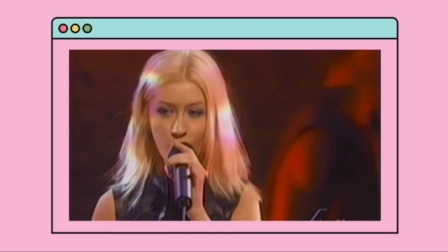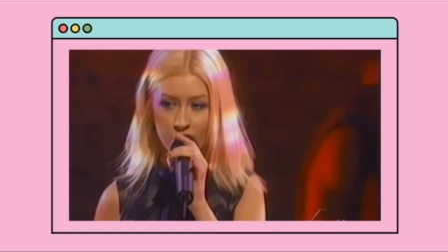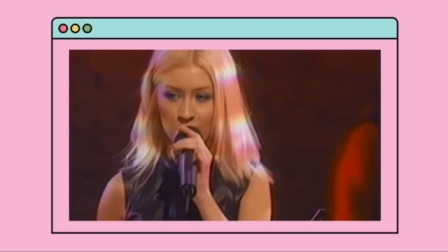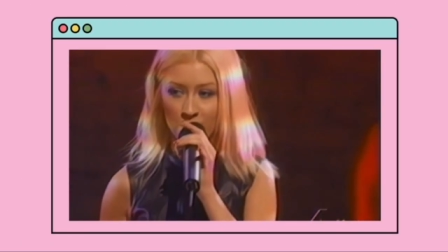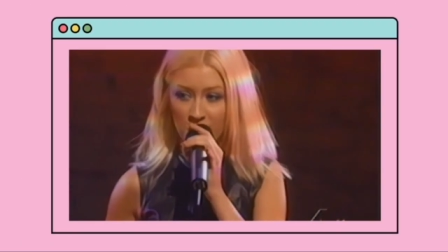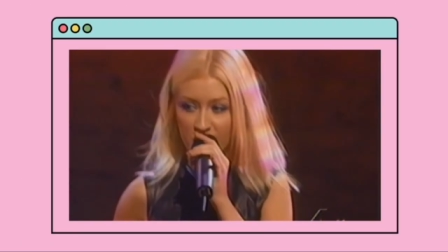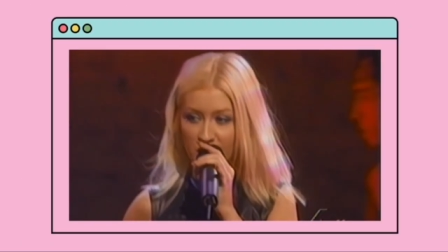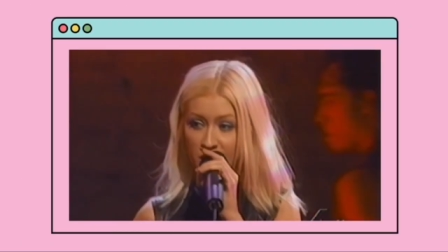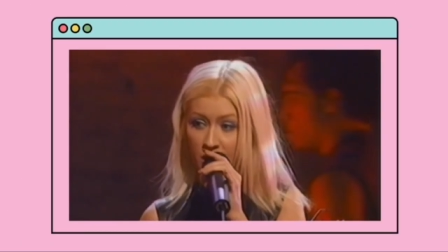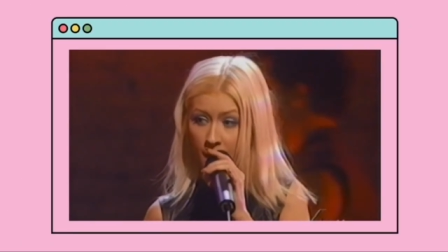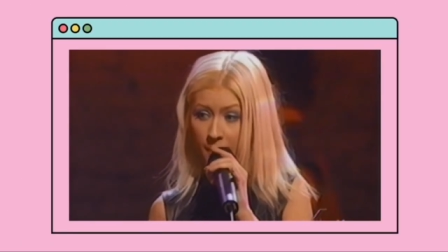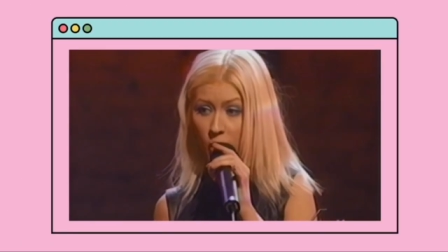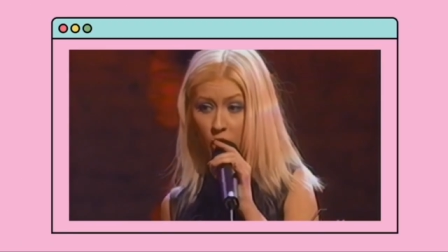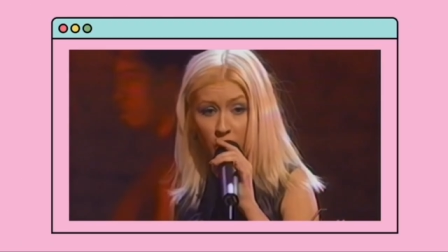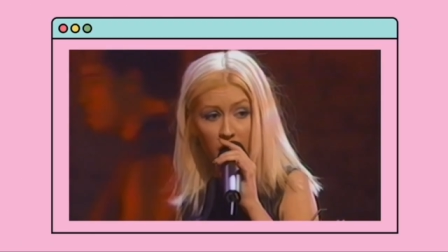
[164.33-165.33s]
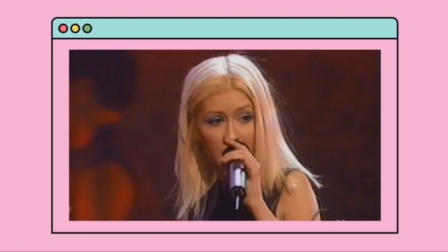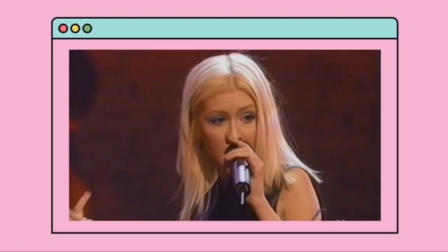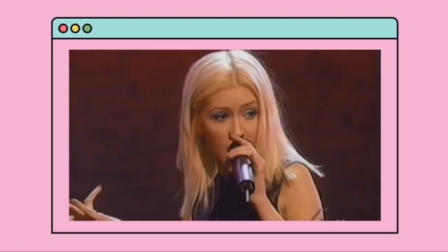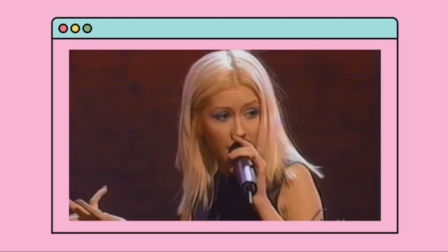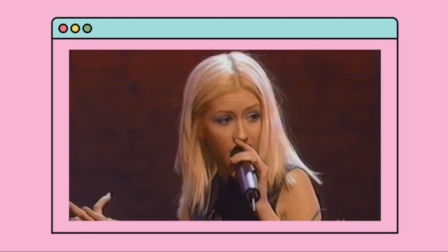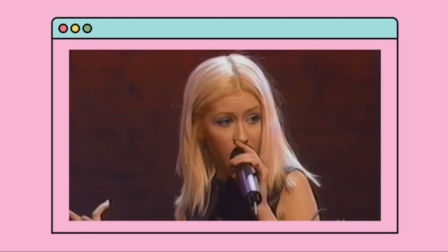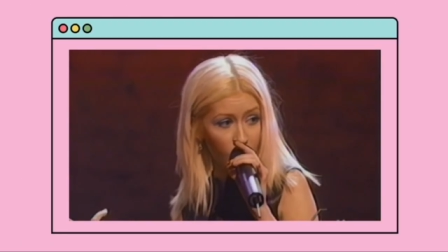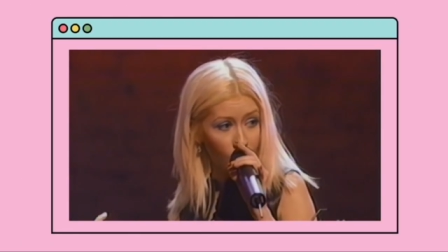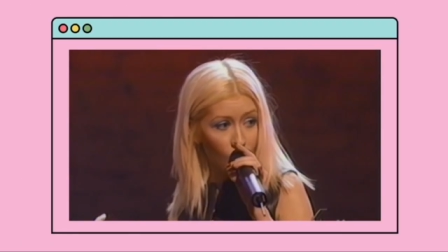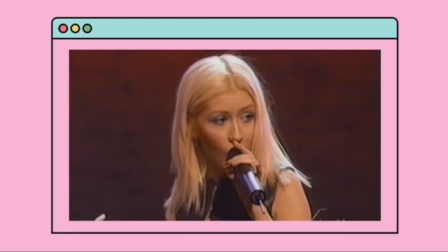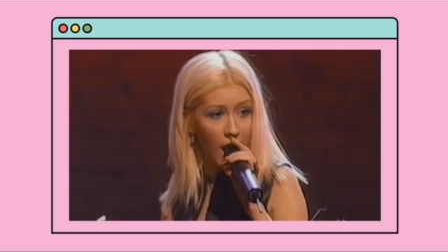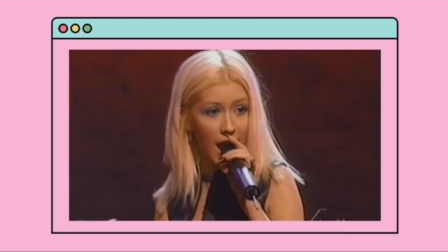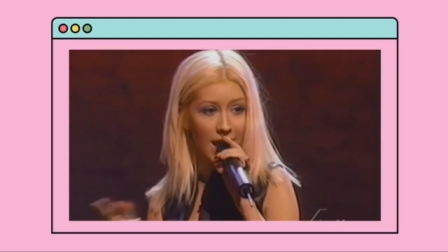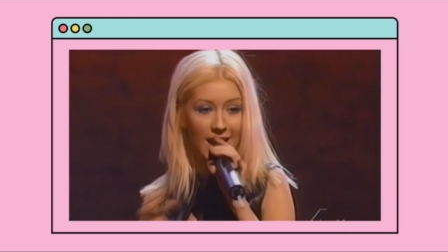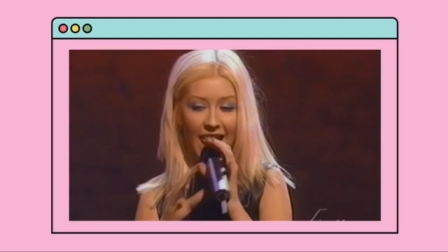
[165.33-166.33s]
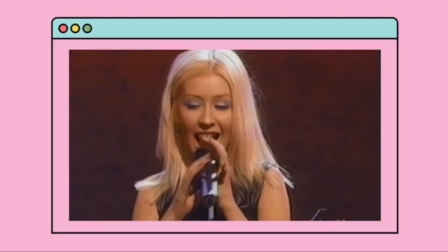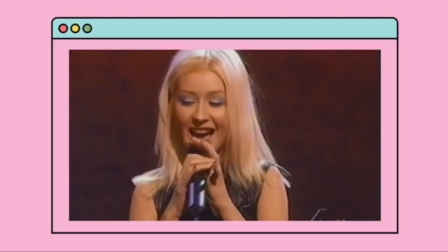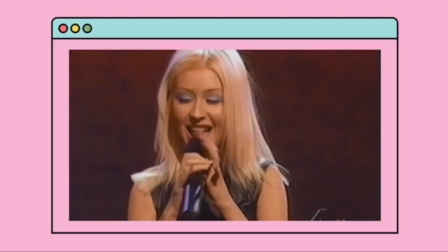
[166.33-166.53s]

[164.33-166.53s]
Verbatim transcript: Mandy, Jessica, and Christina were